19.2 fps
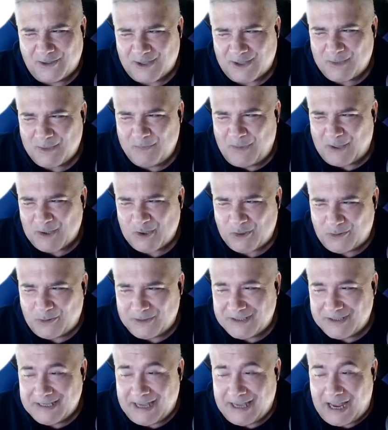
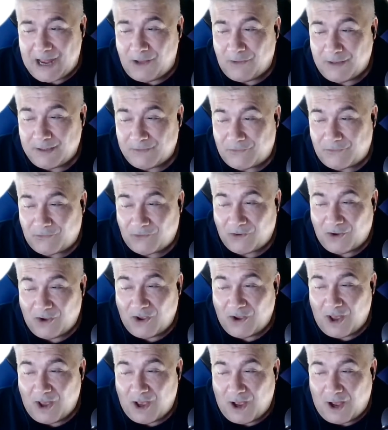special talent
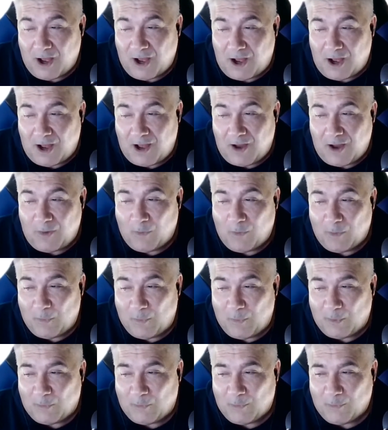where
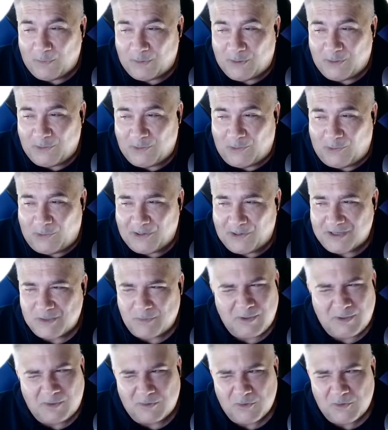we're really good artists.
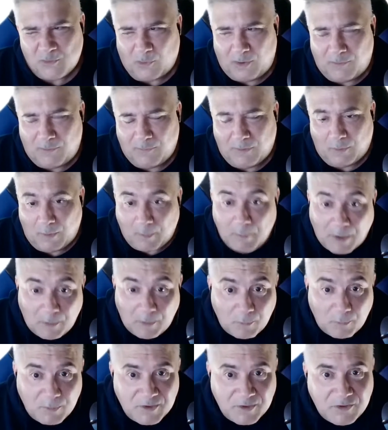We don't draw really,
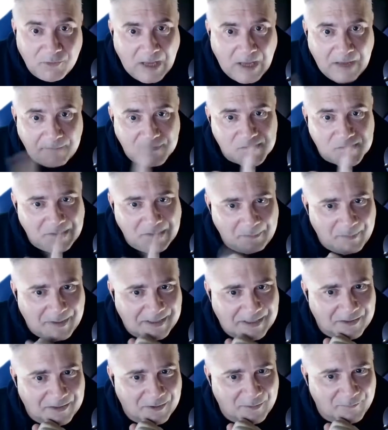but we do have
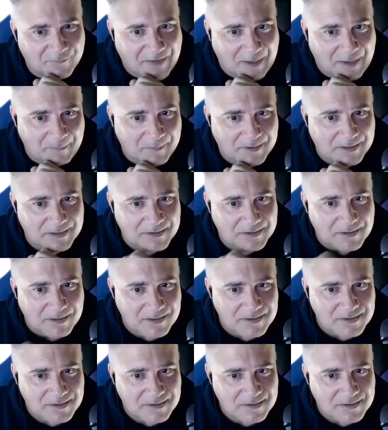somebody in our family that does.